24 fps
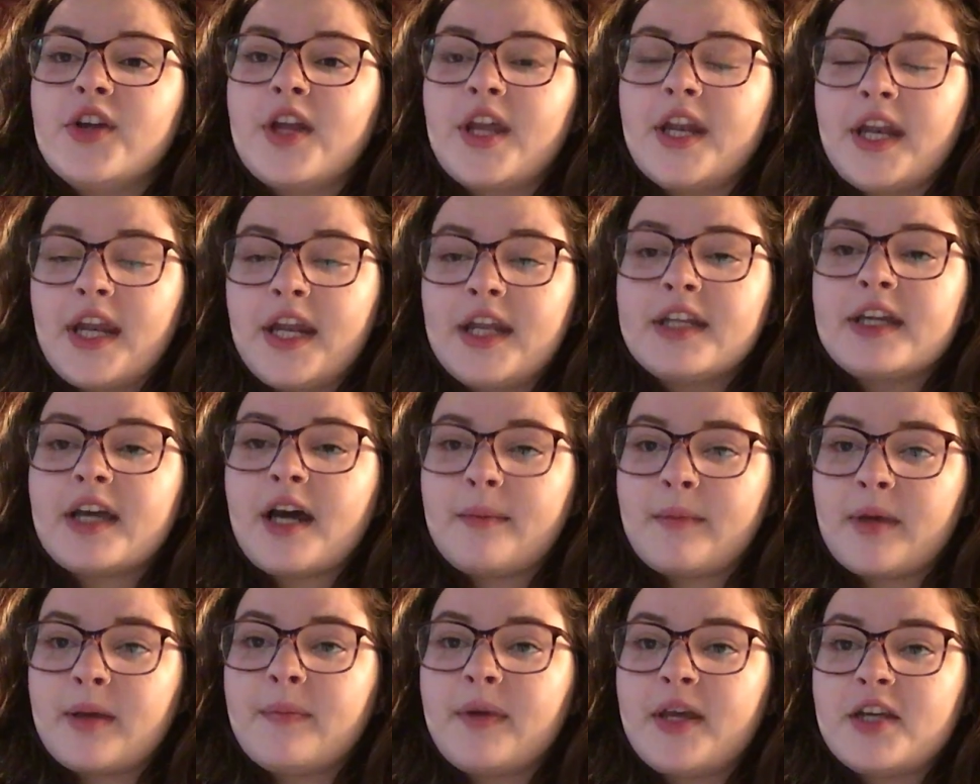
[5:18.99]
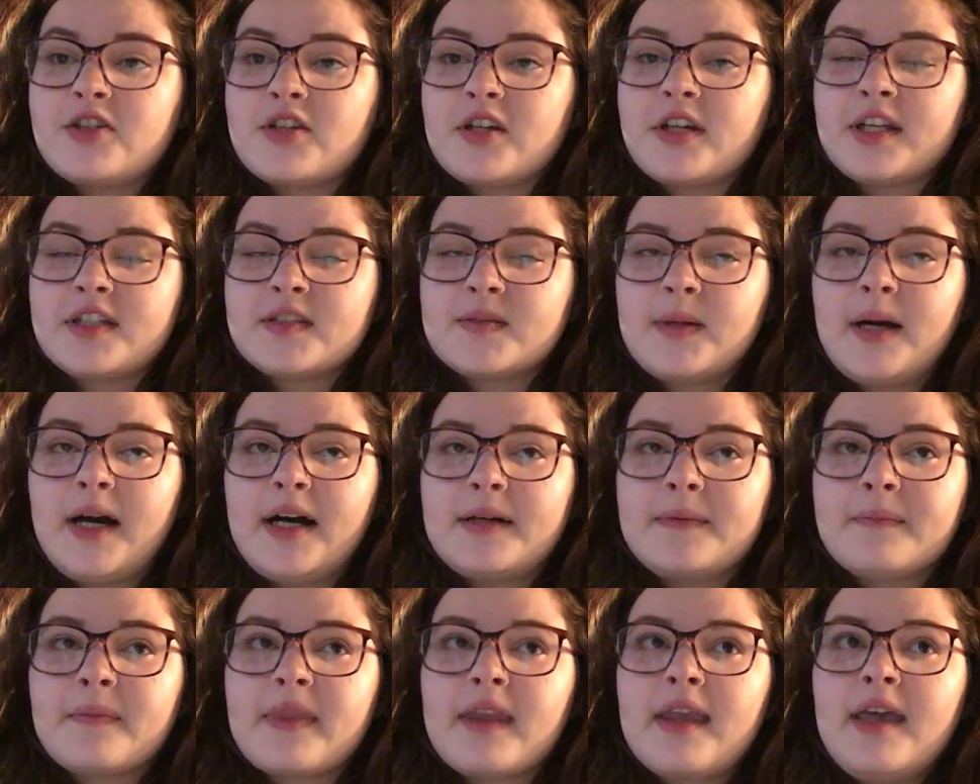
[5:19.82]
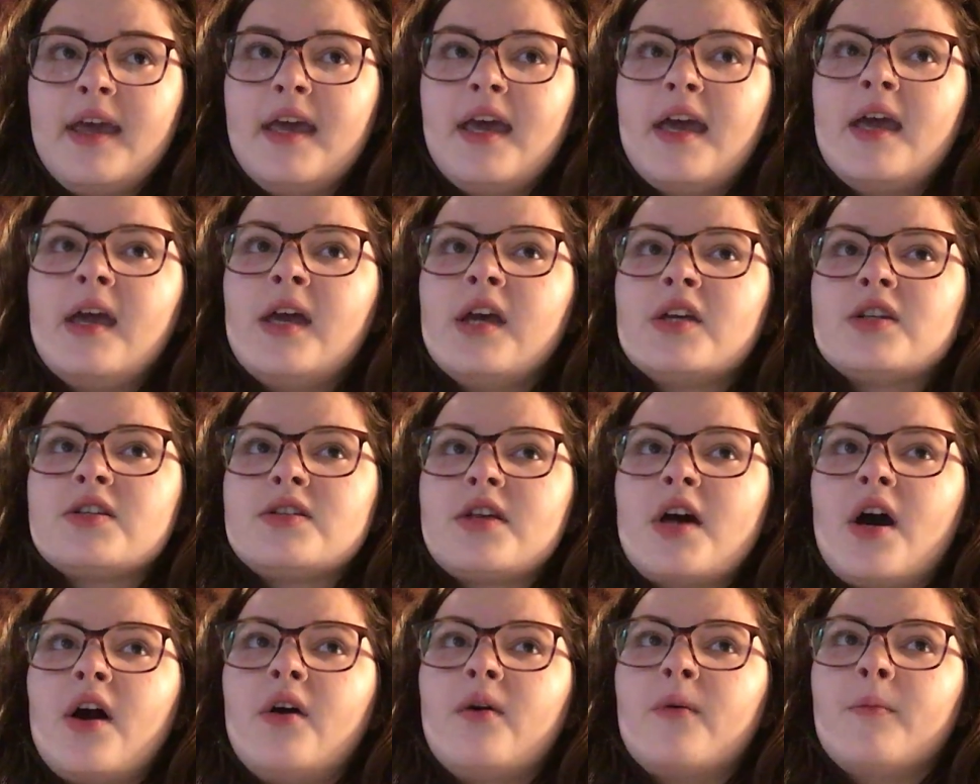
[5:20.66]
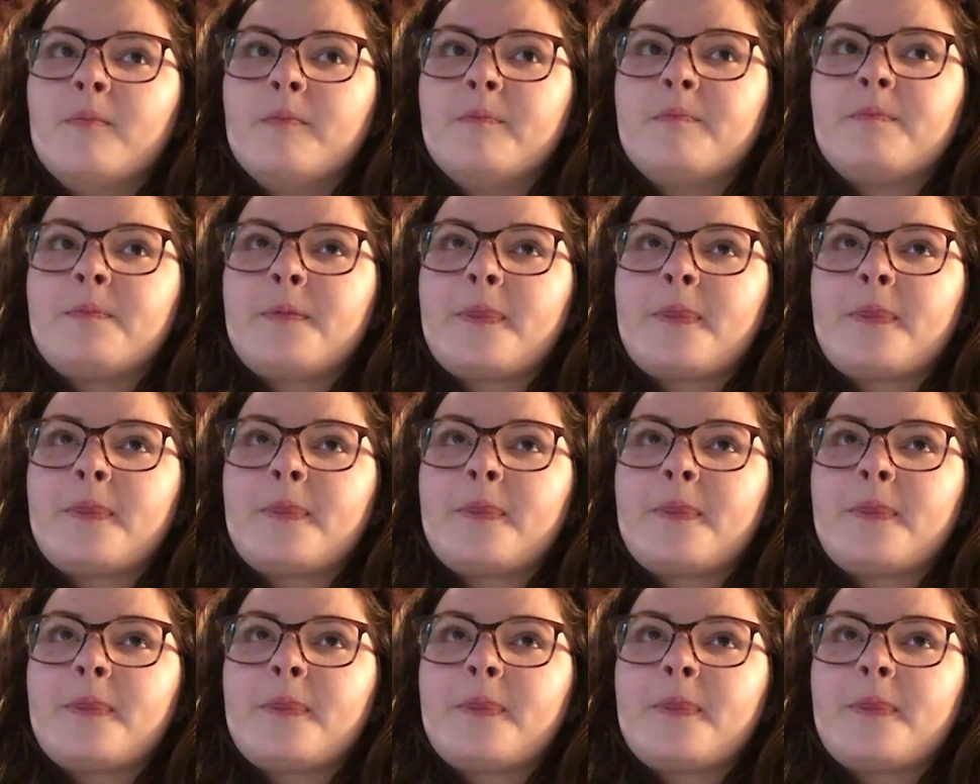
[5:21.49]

incoming patient as well. So